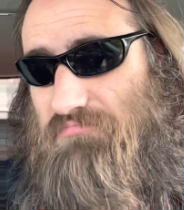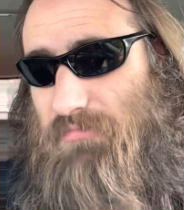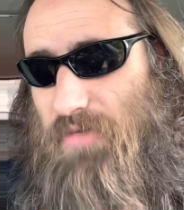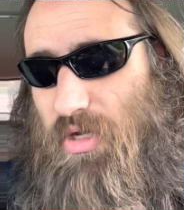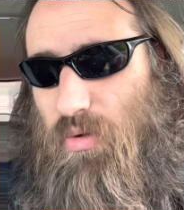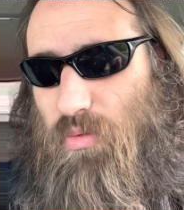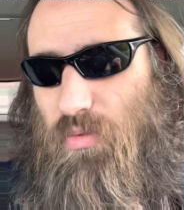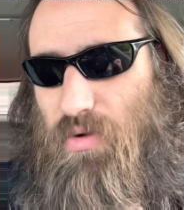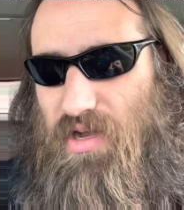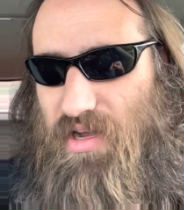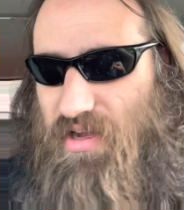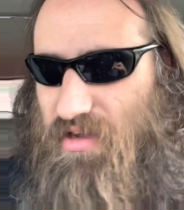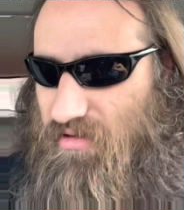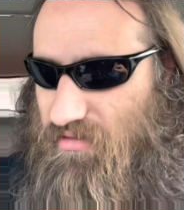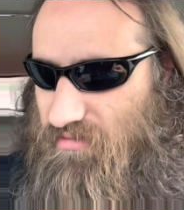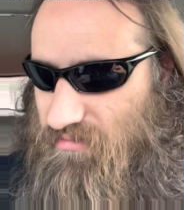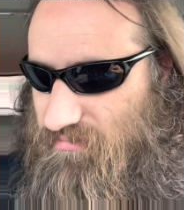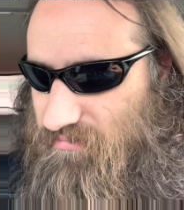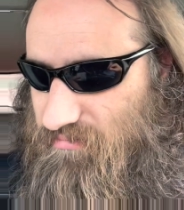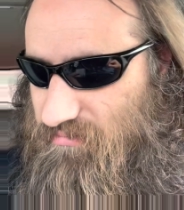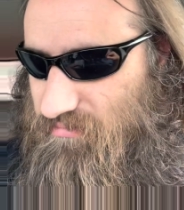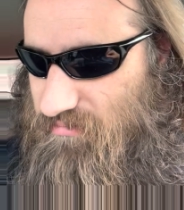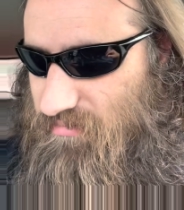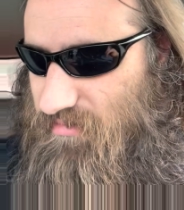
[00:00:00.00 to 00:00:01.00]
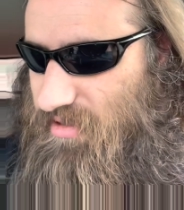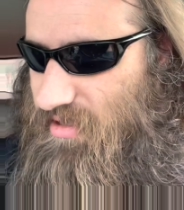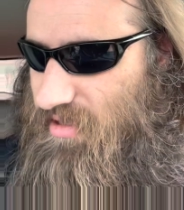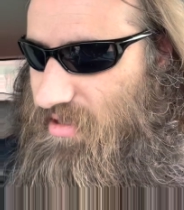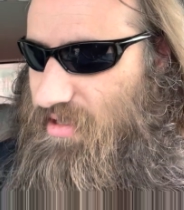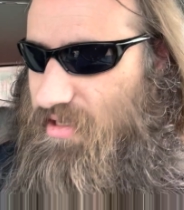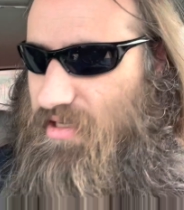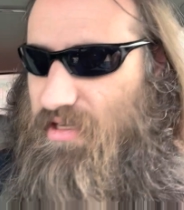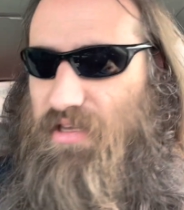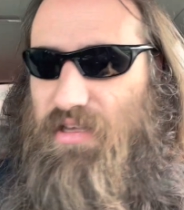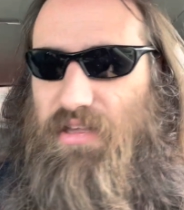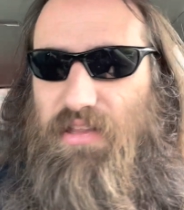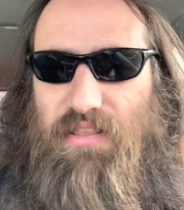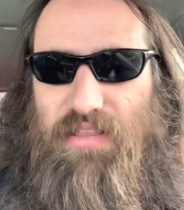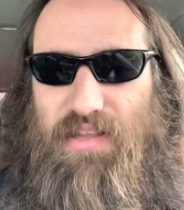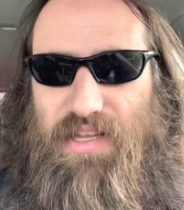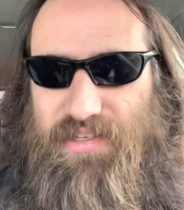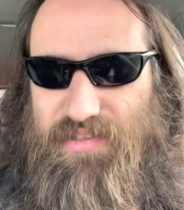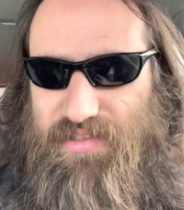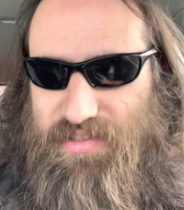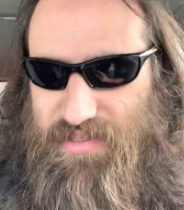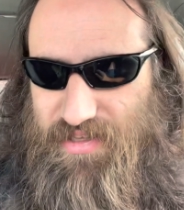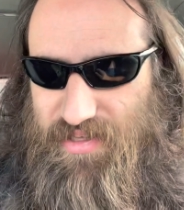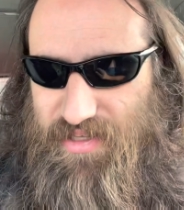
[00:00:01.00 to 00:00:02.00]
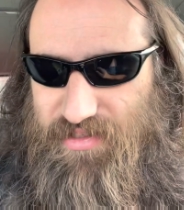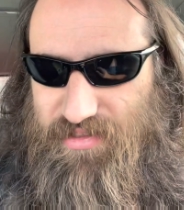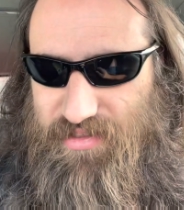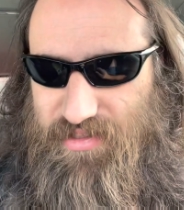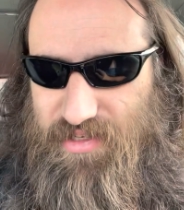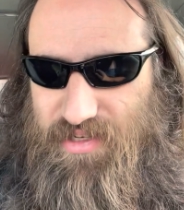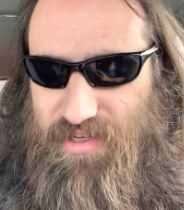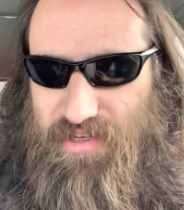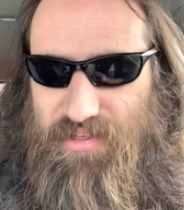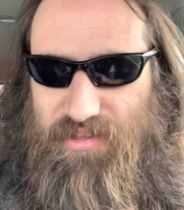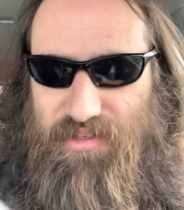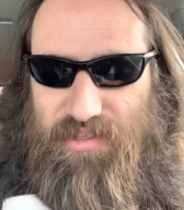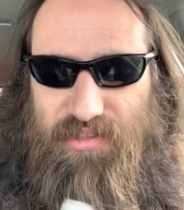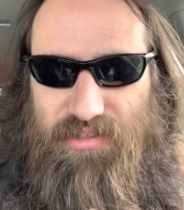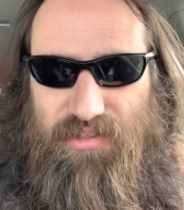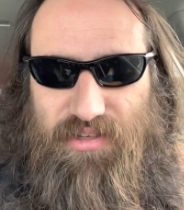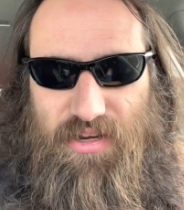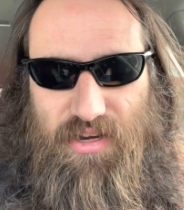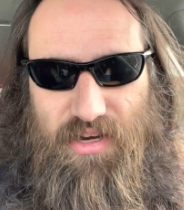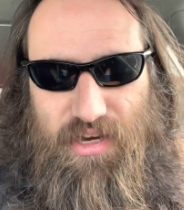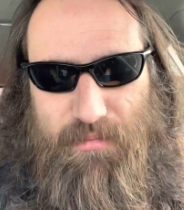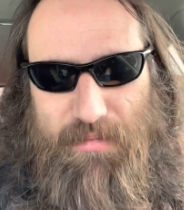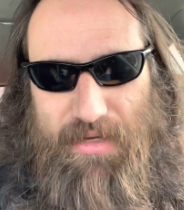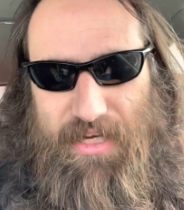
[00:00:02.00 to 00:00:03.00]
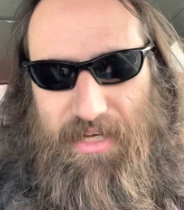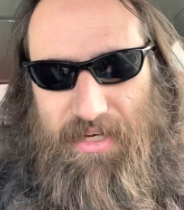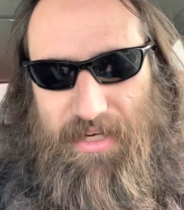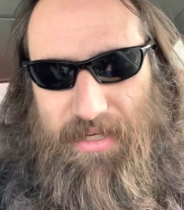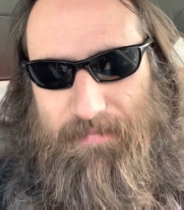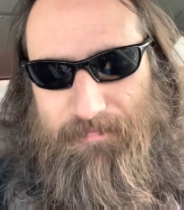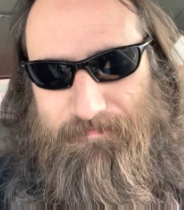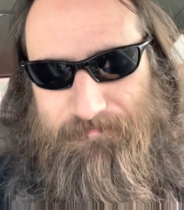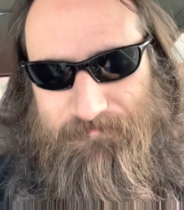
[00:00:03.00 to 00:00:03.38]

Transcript: Well, let's talk about it.